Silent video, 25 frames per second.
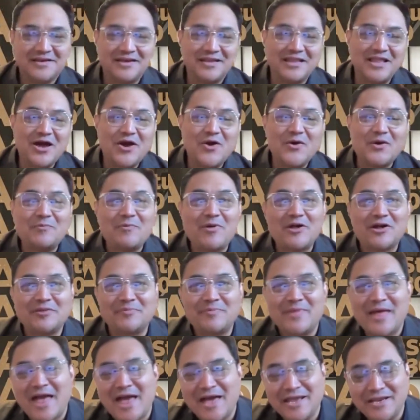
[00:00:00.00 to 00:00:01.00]
Hello and
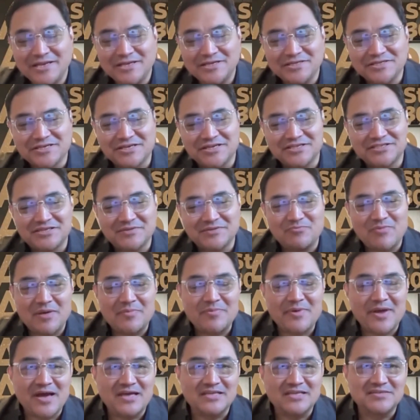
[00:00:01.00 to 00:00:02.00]
welcome to AdAge's custom
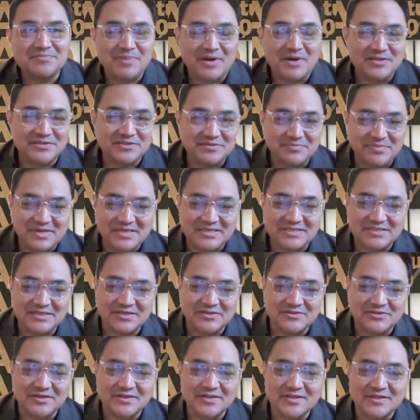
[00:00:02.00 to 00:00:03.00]
webcast sponsored by
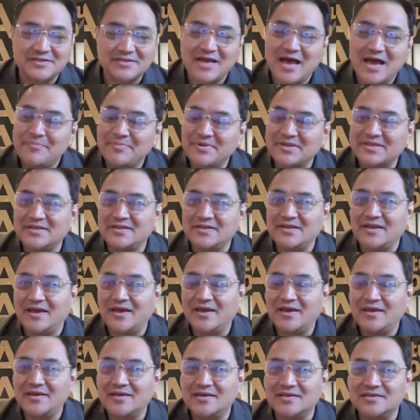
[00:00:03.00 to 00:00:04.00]
Celtra. The topic
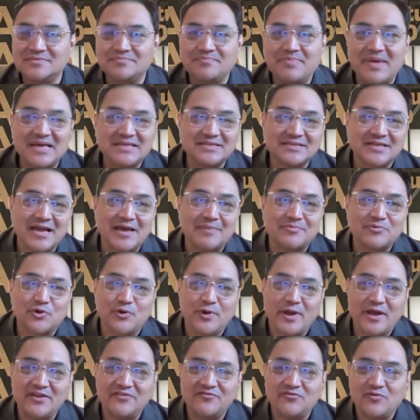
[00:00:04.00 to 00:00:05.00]
today is best kept
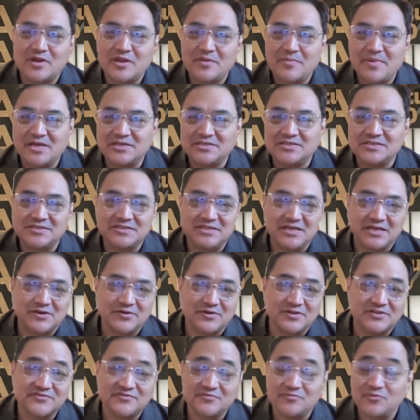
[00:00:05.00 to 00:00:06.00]
creative automation
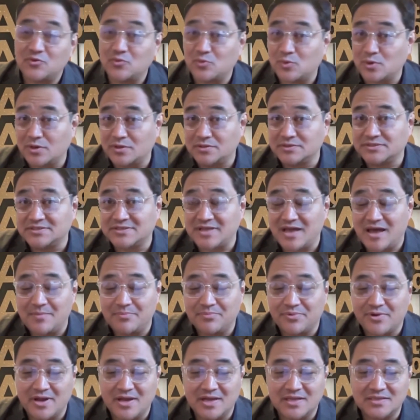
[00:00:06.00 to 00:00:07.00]
secrets from the world's top
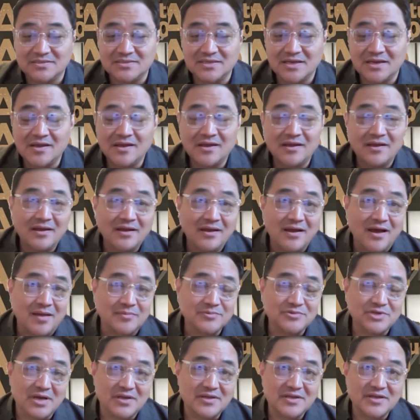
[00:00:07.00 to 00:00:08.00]
brands. I'm
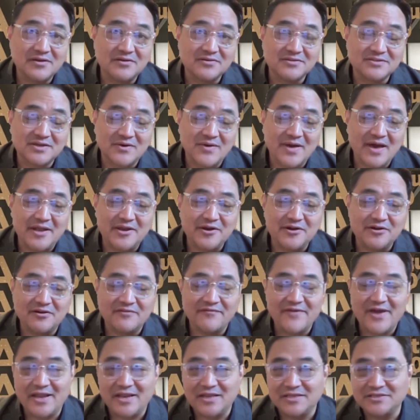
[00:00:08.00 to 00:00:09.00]
John Dioso, editor
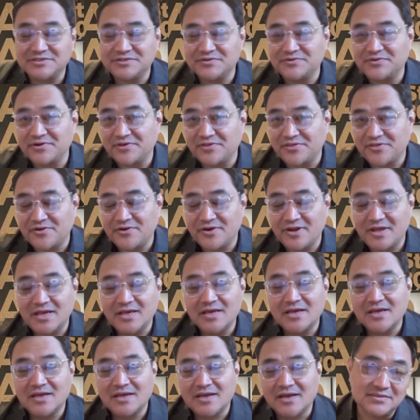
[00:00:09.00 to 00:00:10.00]
of AdAge Studio 30.
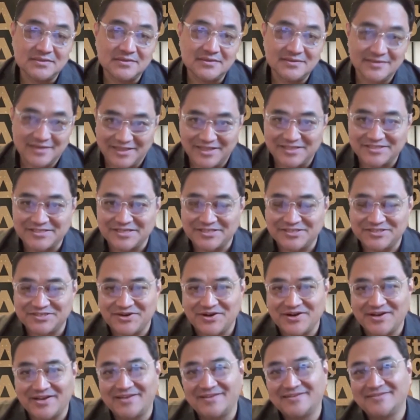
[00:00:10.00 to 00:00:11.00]
Now let's get
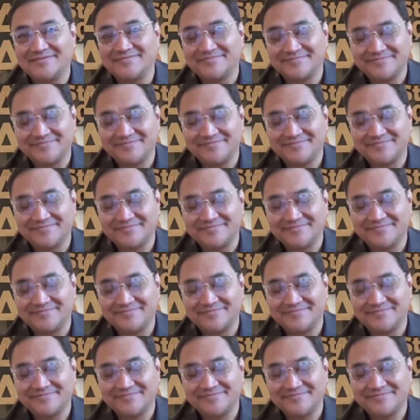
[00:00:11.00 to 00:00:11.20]
started.